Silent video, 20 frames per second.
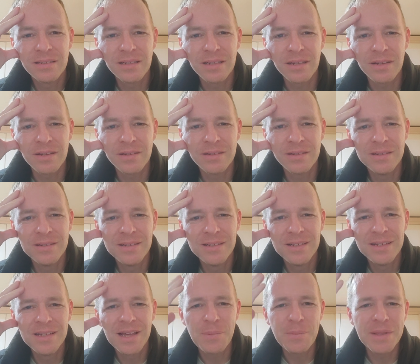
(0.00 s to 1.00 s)
Like,
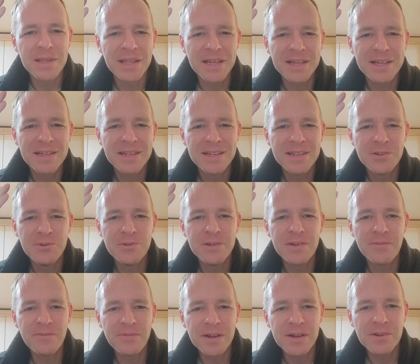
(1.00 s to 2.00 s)
you
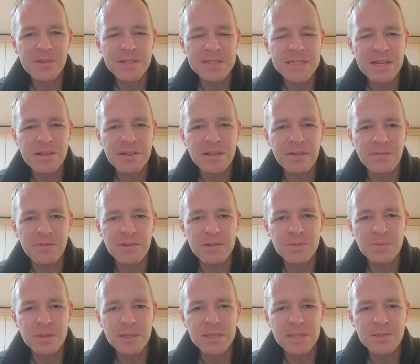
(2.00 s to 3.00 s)
didn't figure this out in the
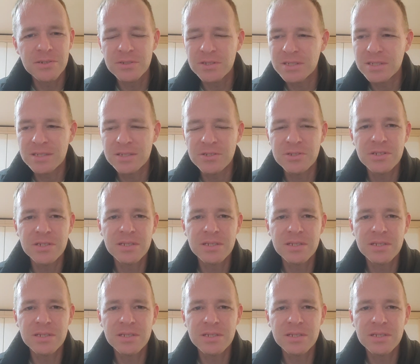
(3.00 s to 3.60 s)
first place. It's